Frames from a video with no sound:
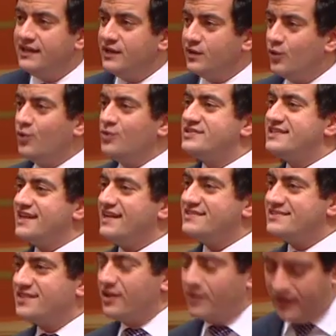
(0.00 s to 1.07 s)
It all
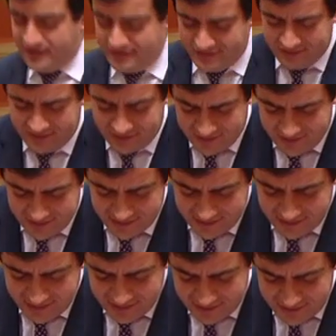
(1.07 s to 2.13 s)
sounds so idyllic.
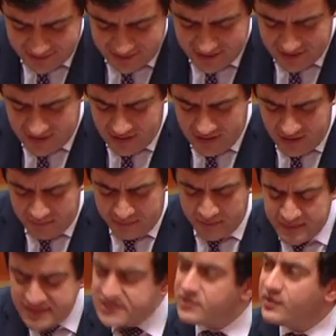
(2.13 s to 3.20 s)
But
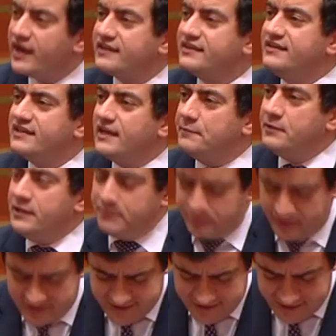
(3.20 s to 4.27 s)
Mr. Acting Deputy
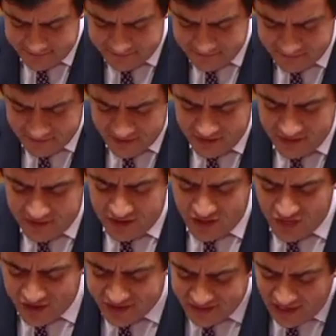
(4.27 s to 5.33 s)
President,
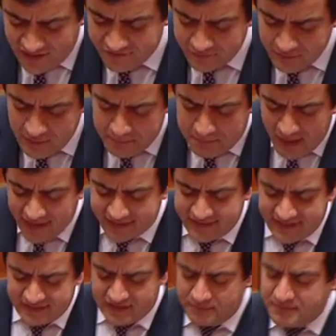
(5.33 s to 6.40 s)
the government
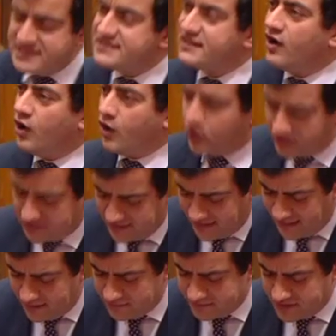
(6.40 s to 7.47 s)
backing that Mr. Holt
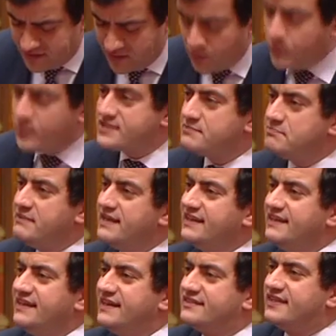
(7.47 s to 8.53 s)
claimed was
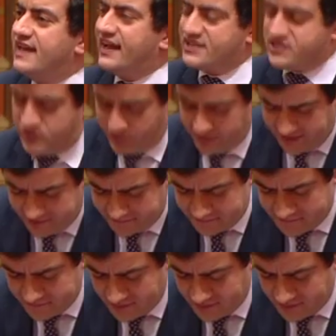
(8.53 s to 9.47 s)
merely a tax credit.